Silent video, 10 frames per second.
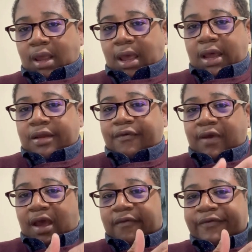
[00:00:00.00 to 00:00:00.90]
If you
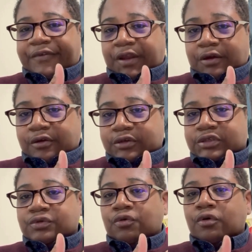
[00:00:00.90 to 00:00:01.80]
have
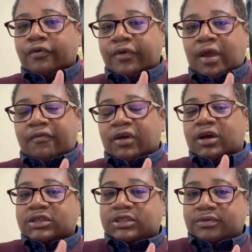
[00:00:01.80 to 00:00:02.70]
stickers or if you have a
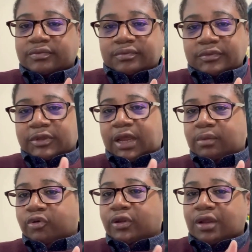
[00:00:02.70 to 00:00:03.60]
custom
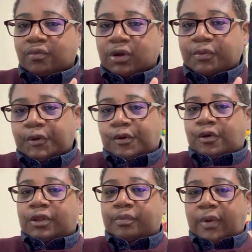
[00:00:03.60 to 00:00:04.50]
label that you want to put
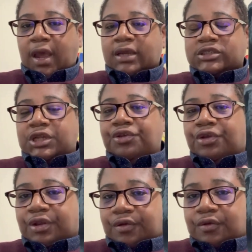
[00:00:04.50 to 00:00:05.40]
on the packaging, you
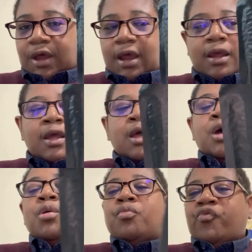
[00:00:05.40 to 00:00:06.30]
can do that.
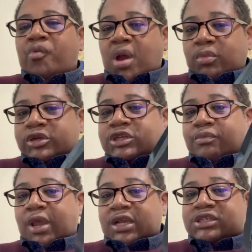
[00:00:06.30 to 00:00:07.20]
Remember to
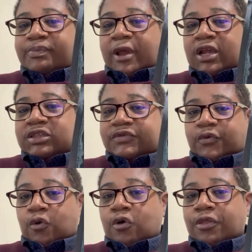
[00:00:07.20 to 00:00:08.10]
make space
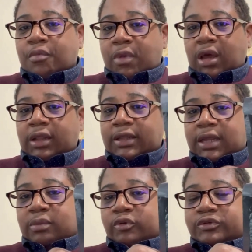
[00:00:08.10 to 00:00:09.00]
for the mailing
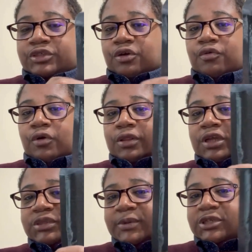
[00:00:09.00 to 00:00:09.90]
label. So on
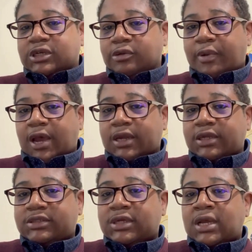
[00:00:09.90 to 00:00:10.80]
this particular
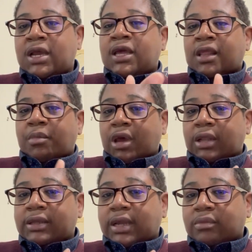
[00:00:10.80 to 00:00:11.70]
package, the
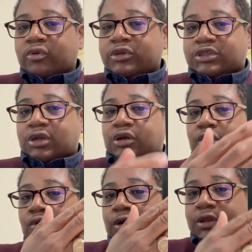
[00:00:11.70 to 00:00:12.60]
mailing label is going to
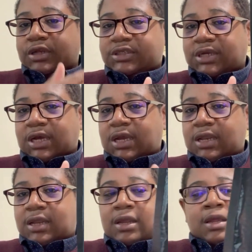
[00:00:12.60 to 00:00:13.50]
go on this side.